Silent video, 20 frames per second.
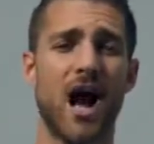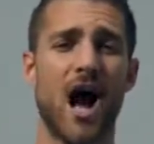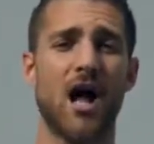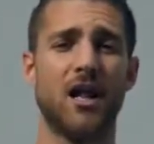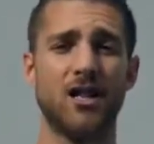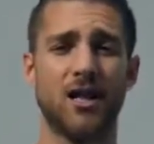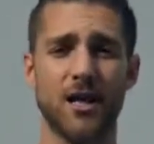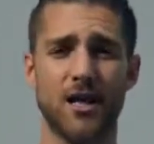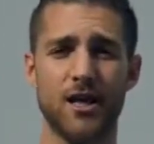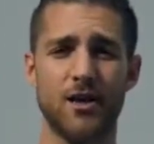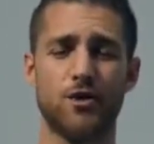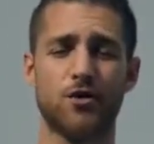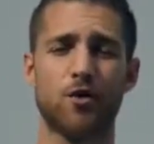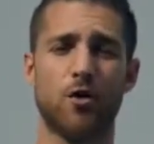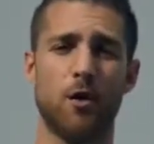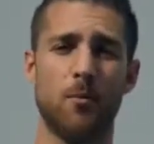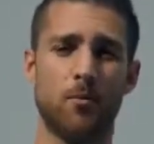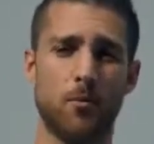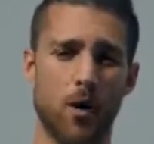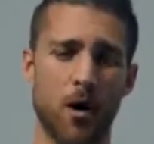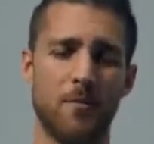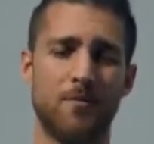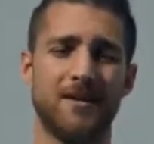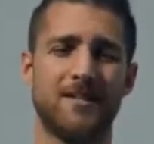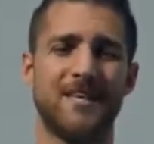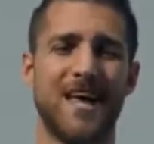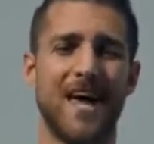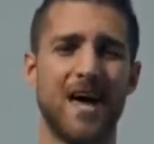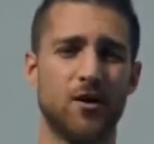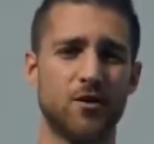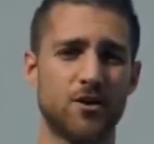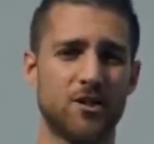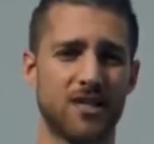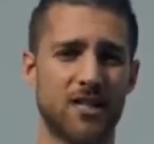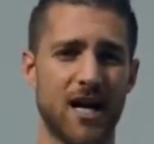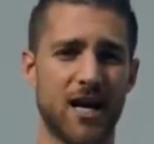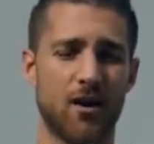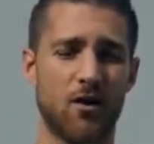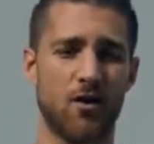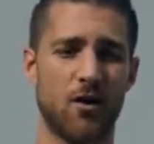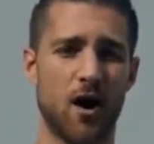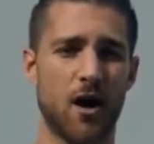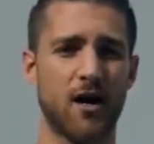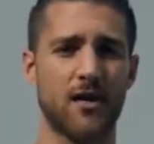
I'll link you to our boy Mateo's channel.